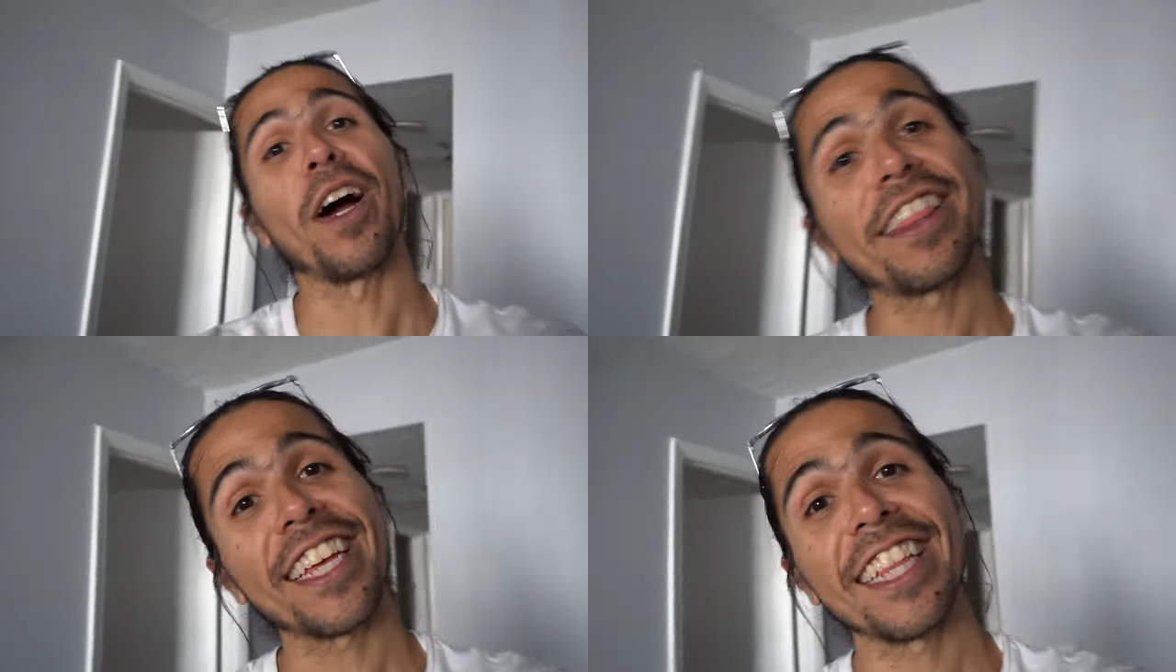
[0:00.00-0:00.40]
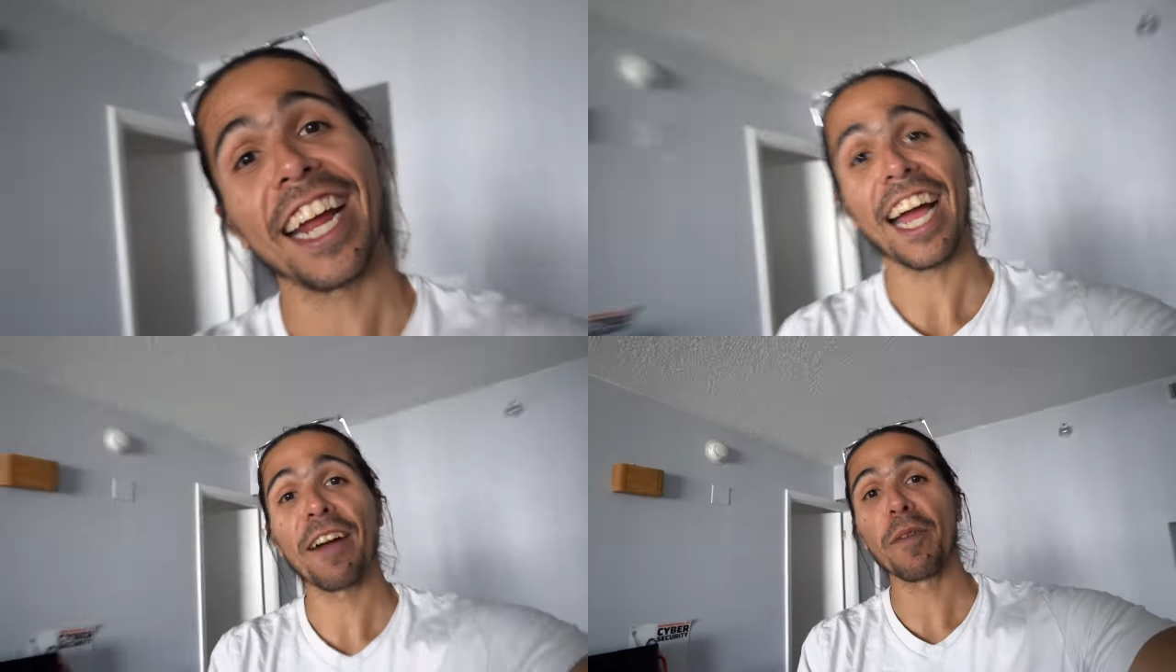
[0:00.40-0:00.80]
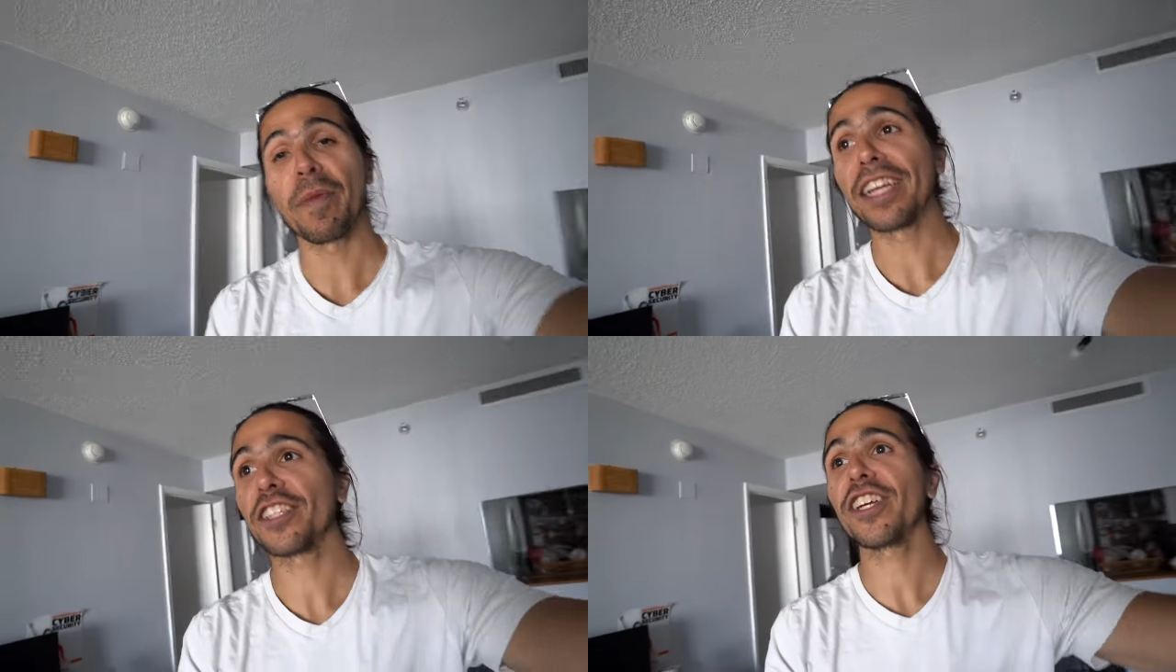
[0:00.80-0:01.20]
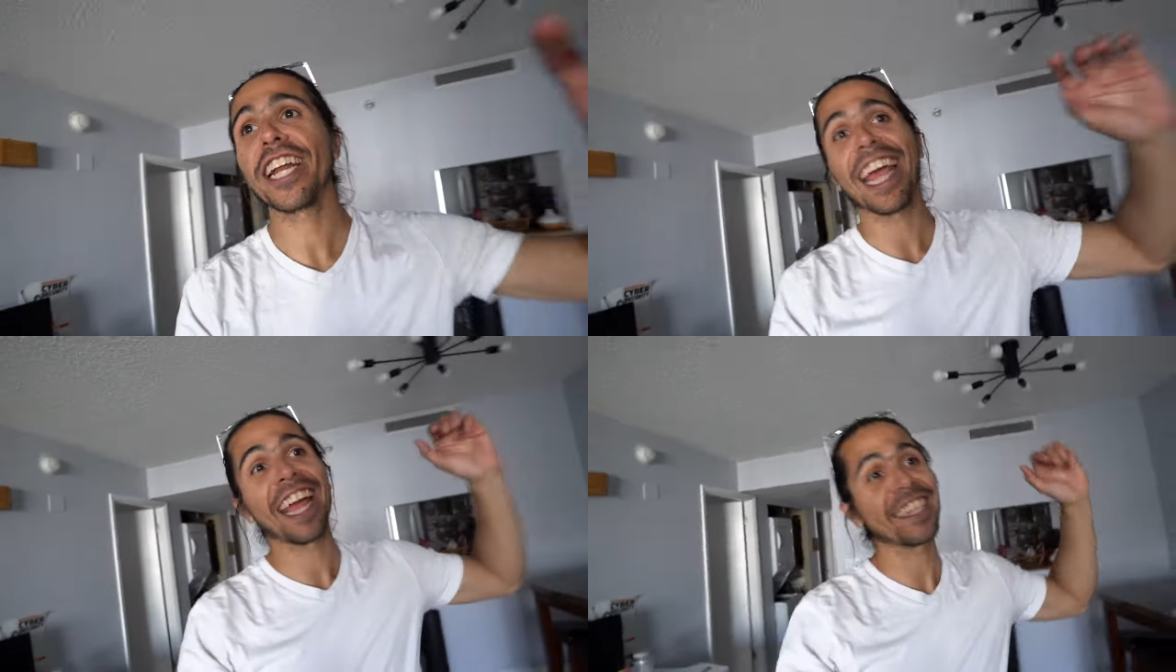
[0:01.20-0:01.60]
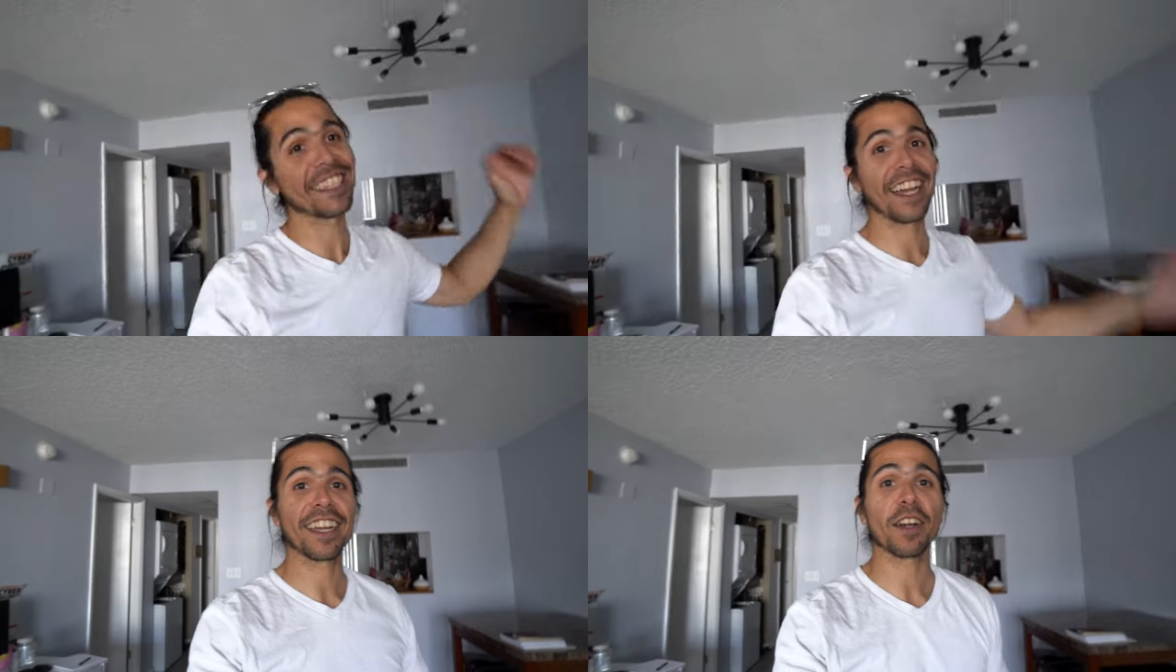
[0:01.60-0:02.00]
one thing that I haven't mentioned is
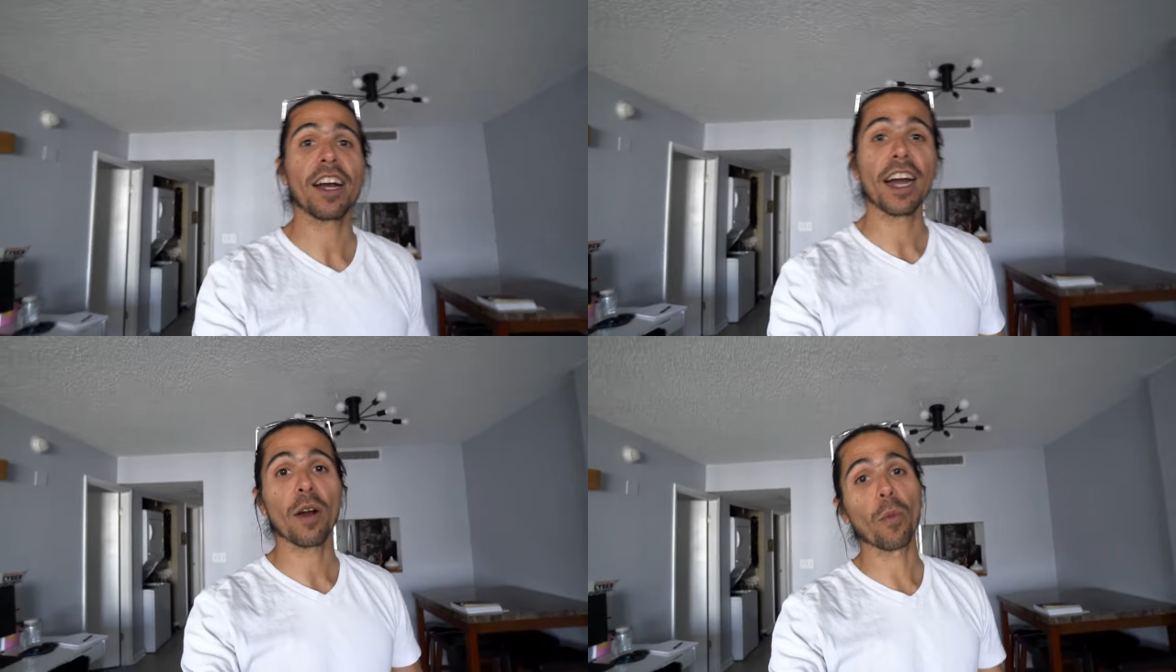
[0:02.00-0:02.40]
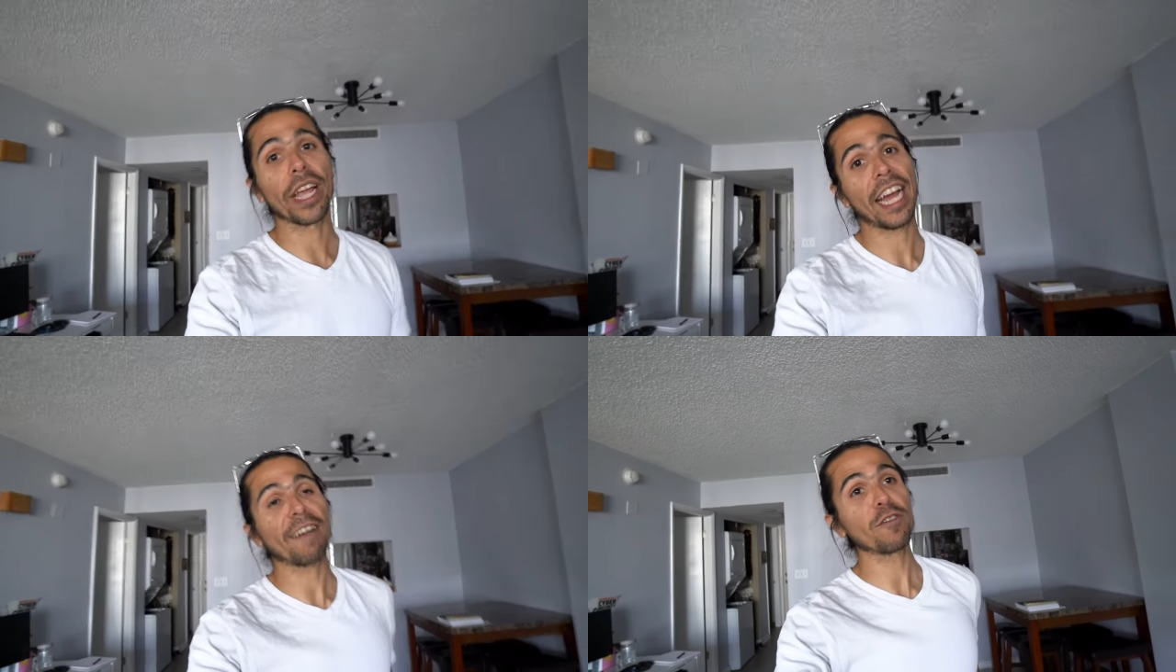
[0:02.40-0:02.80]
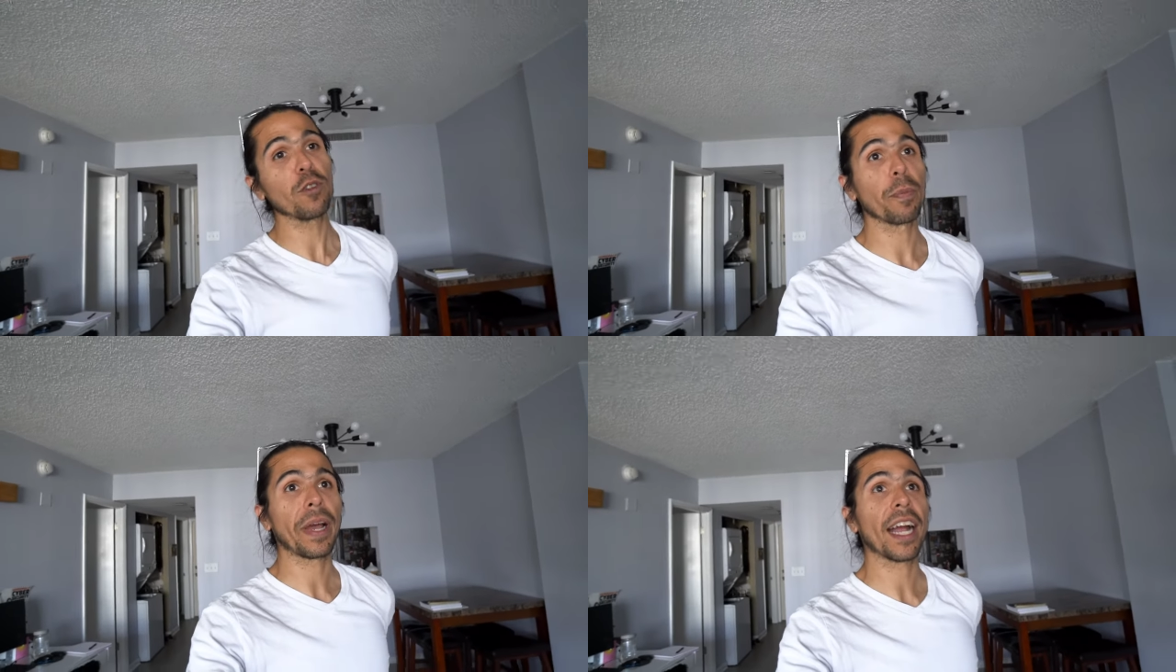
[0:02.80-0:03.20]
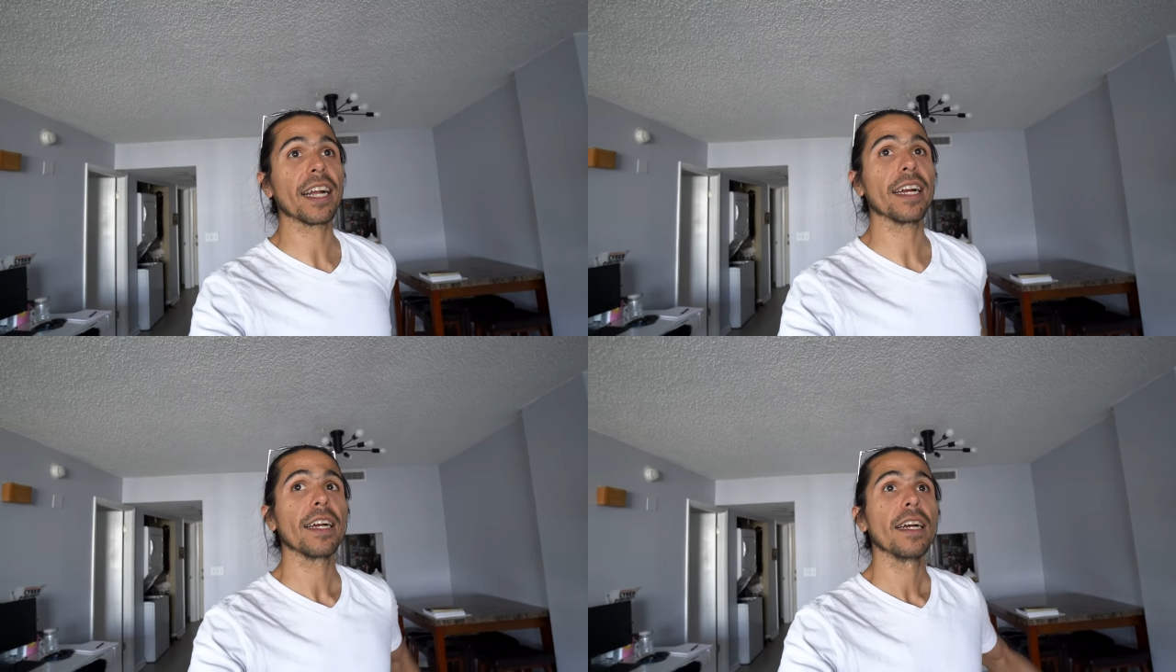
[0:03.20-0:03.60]
like we have to pack.